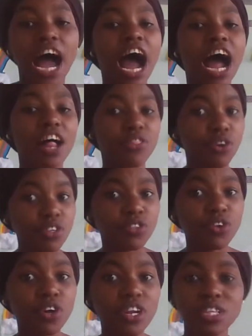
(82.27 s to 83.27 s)
are those
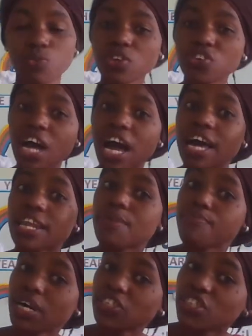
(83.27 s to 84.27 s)
stories which are
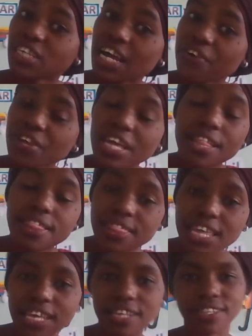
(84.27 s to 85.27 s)
imaginary
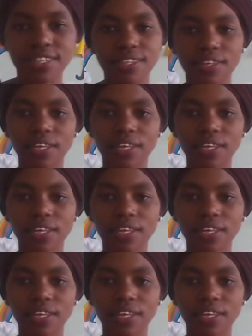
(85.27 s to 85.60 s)
things.